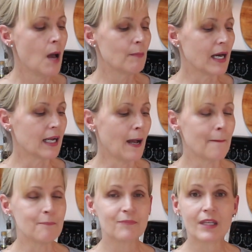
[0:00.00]
But
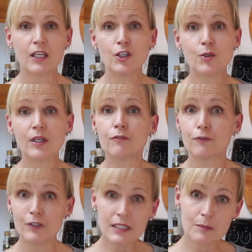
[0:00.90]
you can
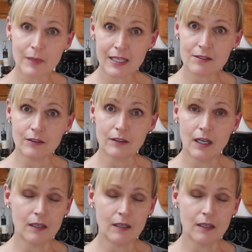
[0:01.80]
freeze pesto.